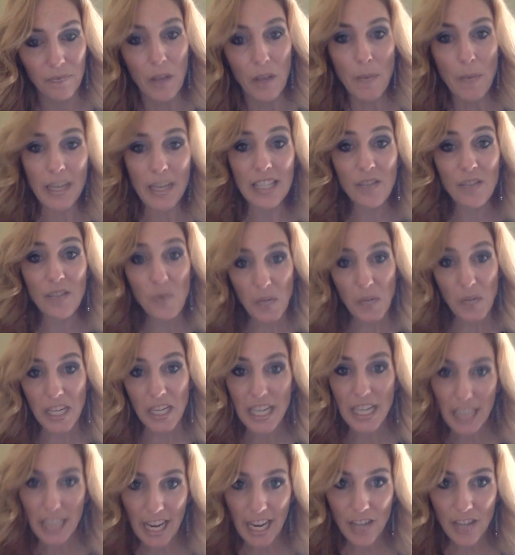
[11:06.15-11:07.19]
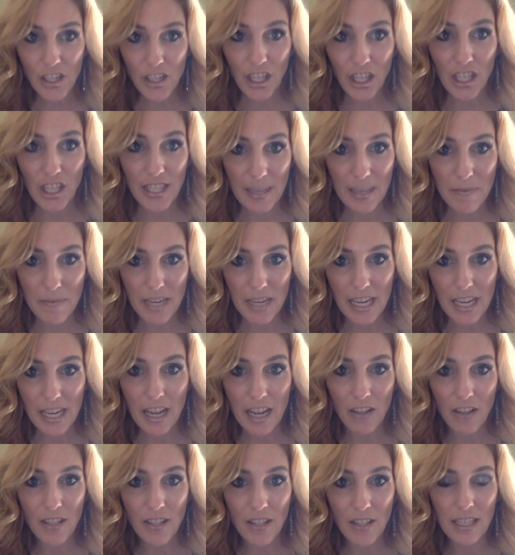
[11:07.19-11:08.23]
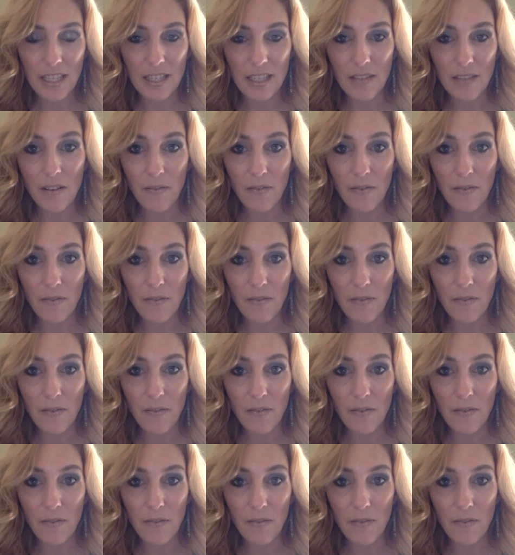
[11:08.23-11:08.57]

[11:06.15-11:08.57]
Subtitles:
Because if we're engaging on somebody else's